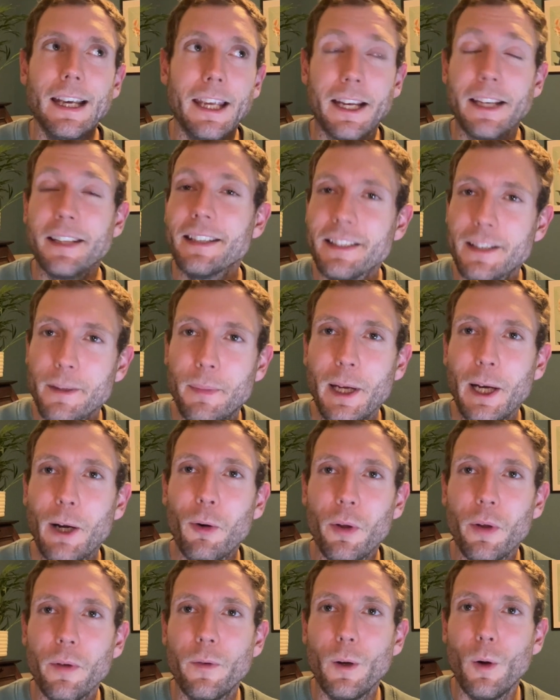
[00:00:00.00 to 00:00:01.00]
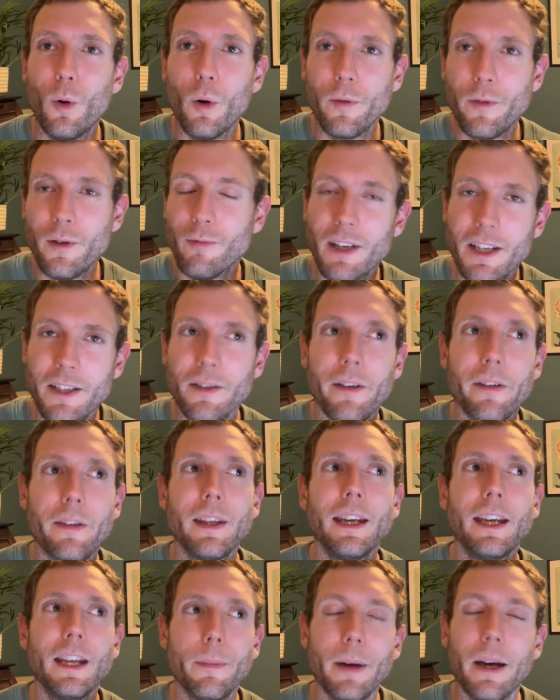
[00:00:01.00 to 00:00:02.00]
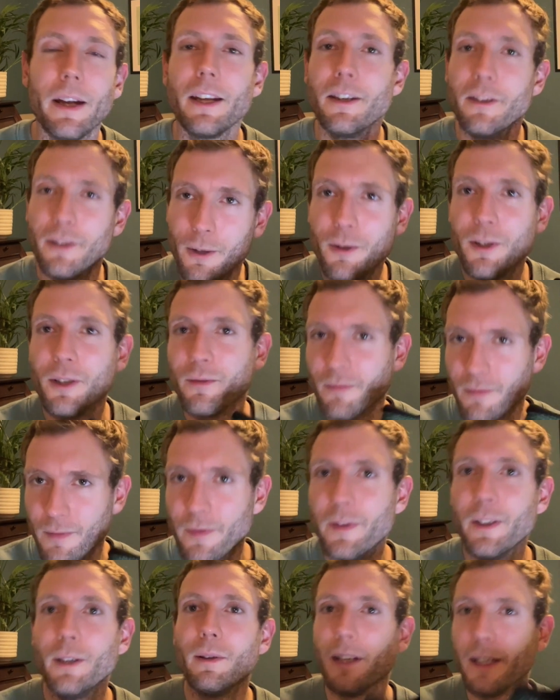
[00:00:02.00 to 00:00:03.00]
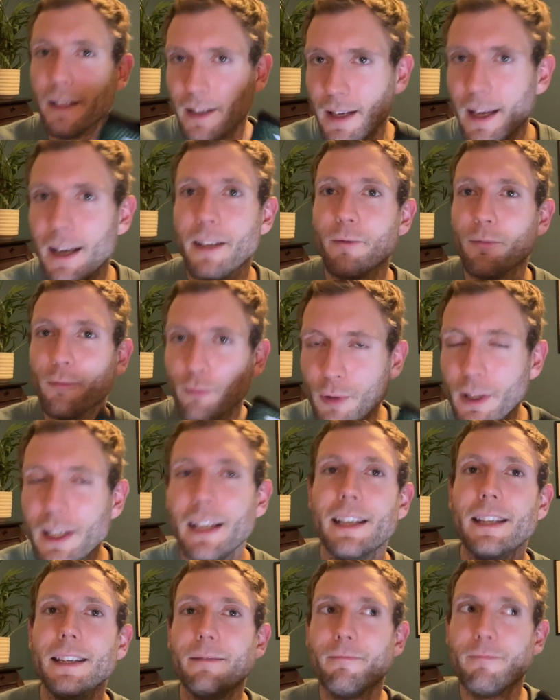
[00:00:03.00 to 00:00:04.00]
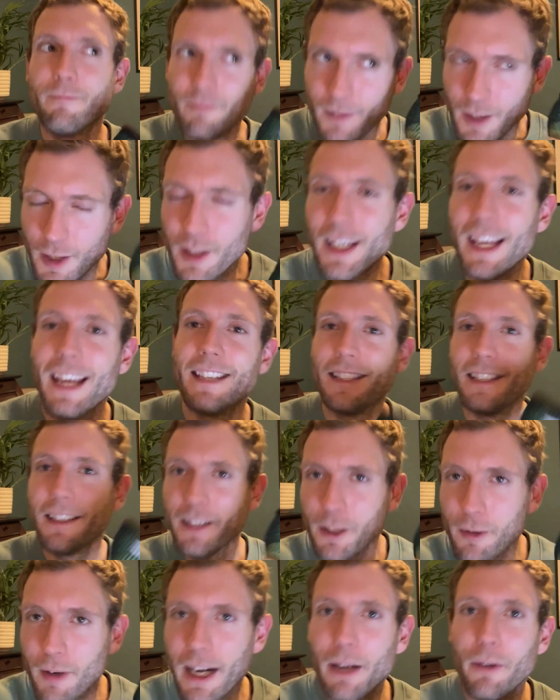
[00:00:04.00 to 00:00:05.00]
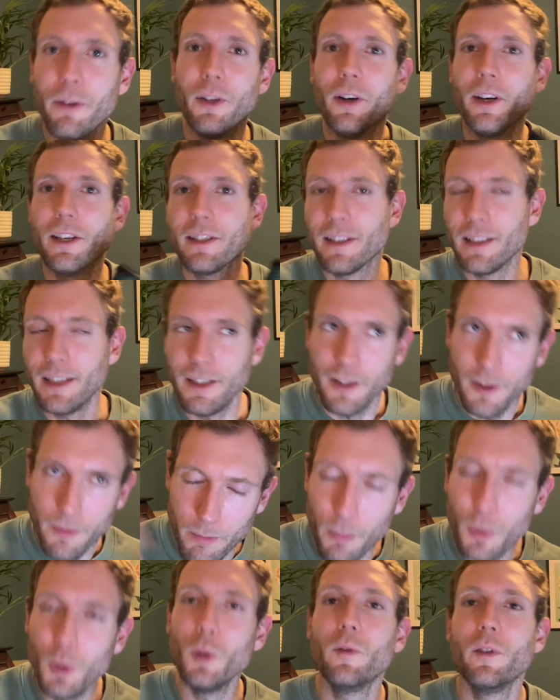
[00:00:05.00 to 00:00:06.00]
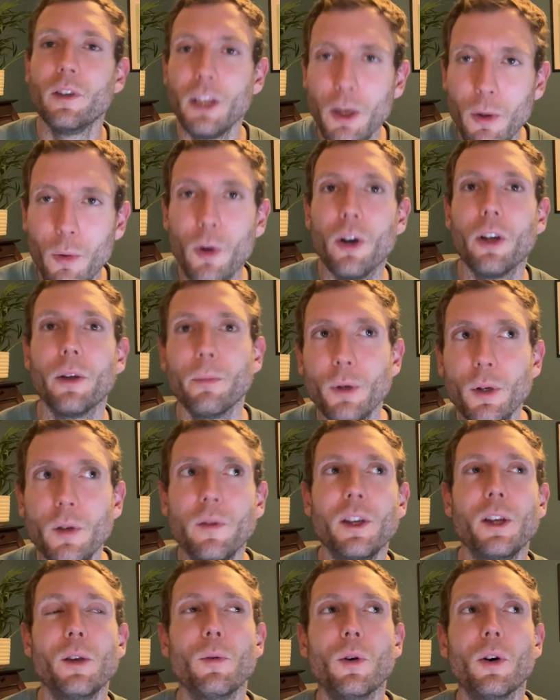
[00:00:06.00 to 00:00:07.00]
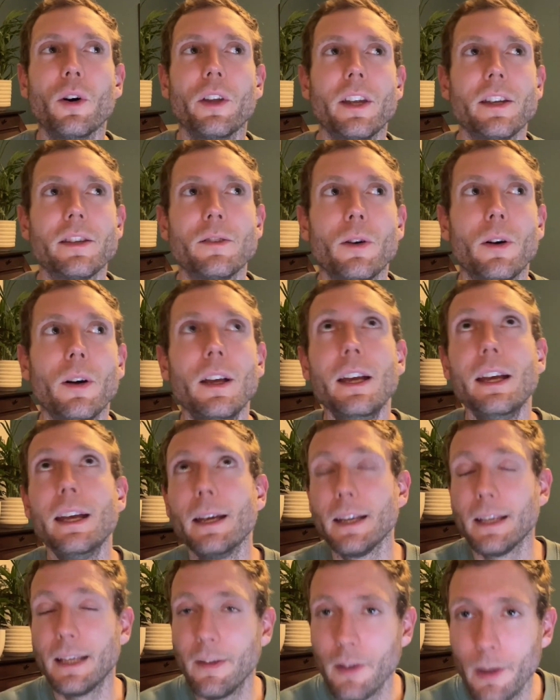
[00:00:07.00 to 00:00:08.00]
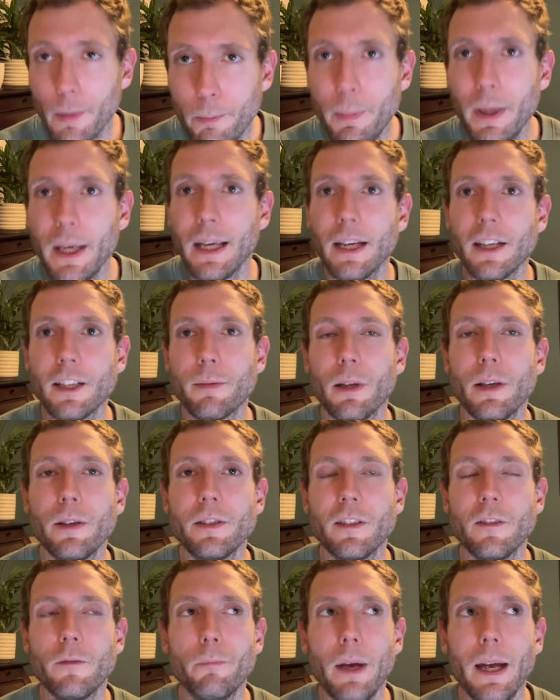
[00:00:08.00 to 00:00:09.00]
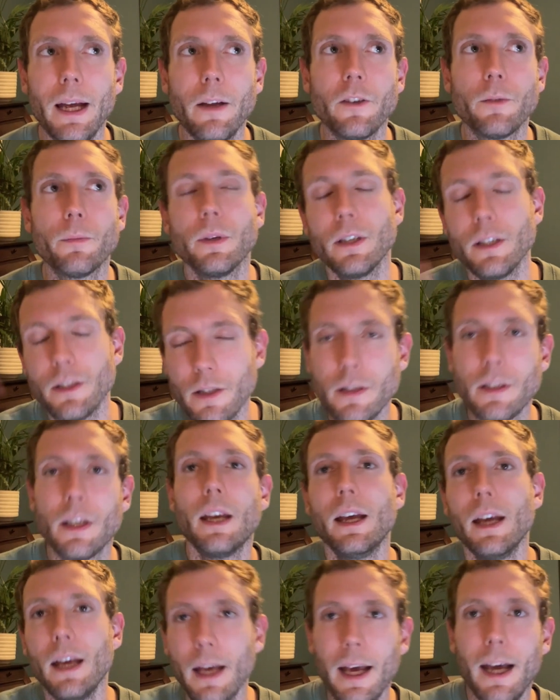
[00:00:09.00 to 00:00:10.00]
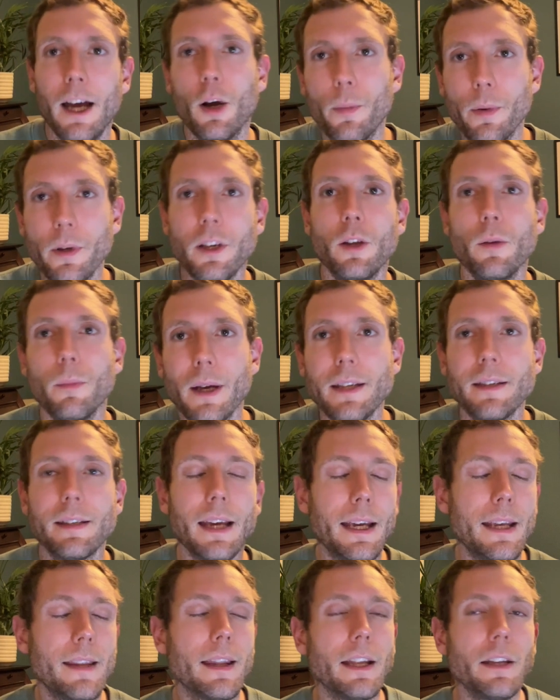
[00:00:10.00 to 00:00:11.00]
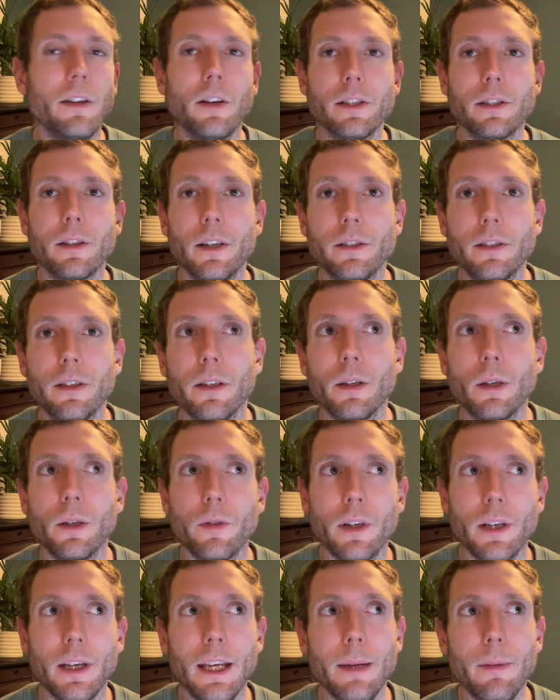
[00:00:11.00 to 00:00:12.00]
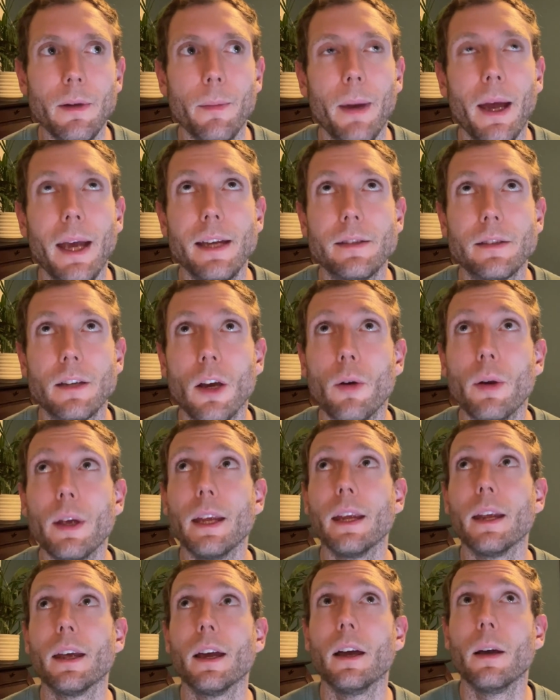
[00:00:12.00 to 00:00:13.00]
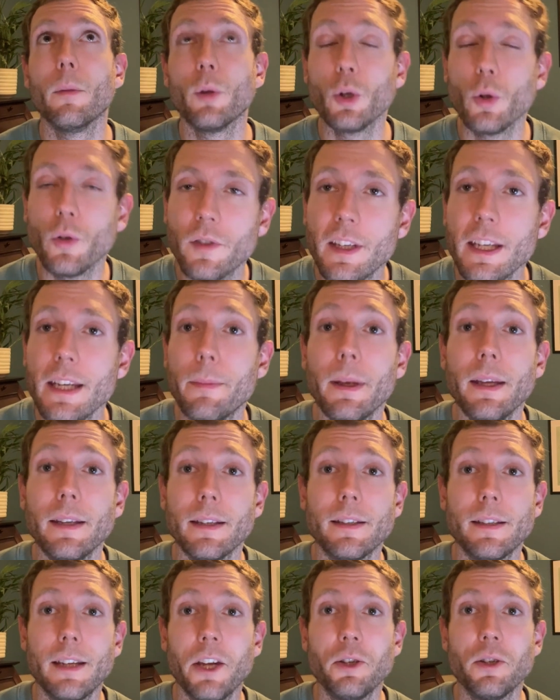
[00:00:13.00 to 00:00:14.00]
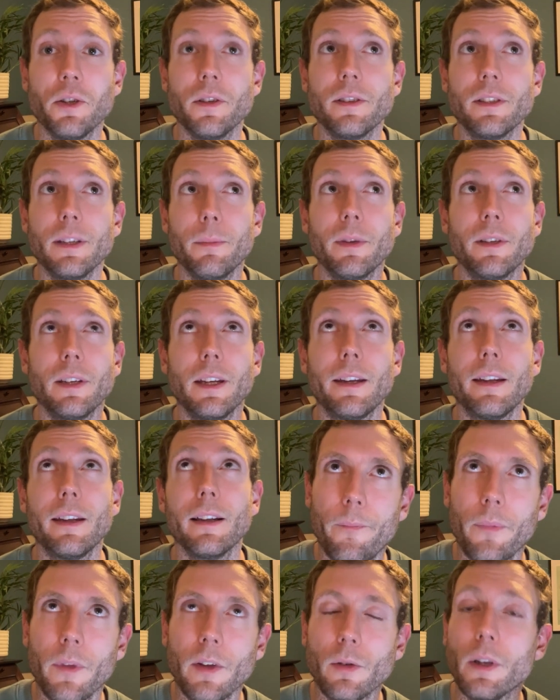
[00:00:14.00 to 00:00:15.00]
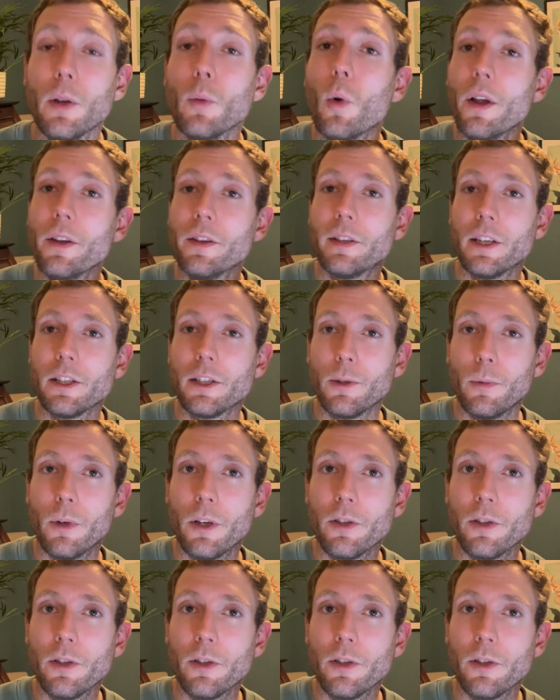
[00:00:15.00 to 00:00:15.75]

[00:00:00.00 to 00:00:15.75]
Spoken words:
can disappear on the foot, or if you really start thinking about it, you do just feel like, yeah, it's really just kissing the ground nicely and just moving you on. It's not giving a big explosive bounce, but it's just helping you maintain that nice high turnover and keep your pace going when you're deep into sessions in particular. So I did one session where I was